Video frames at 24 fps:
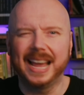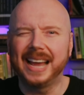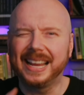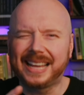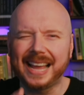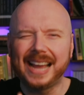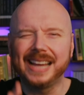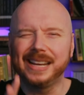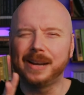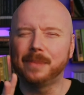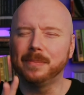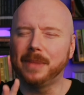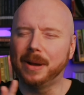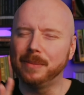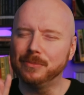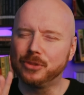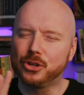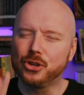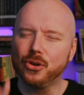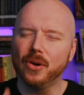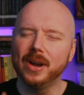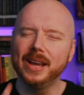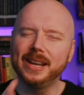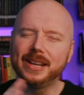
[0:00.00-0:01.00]
Again, I'm, I'm
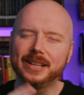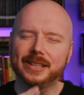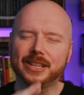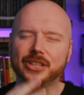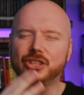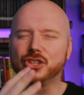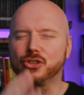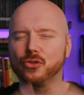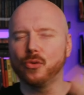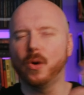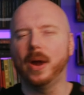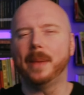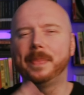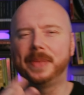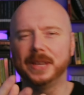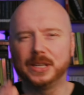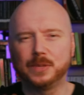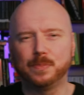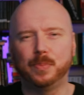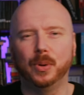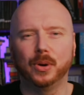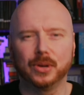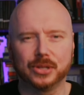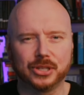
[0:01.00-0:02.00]
trying to describe this
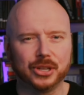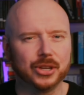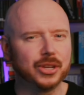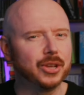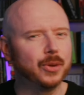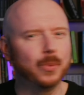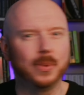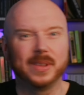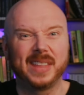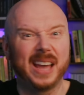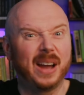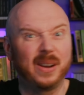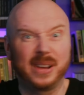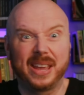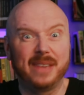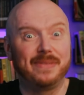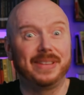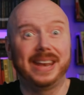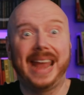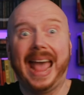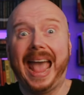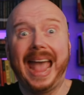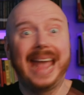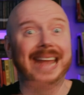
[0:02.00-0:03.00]
book to you without
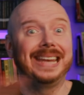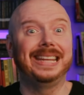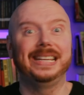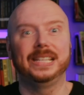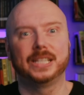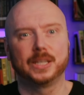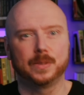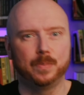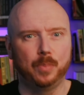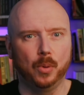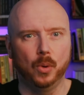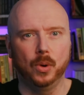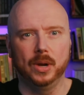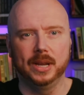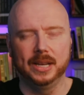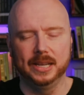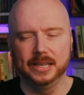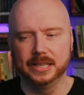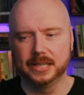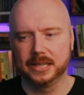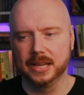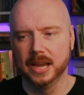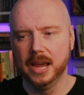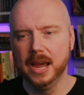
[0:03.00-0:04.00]
giving any
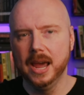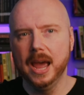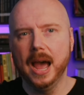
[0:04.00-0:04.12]
spoilers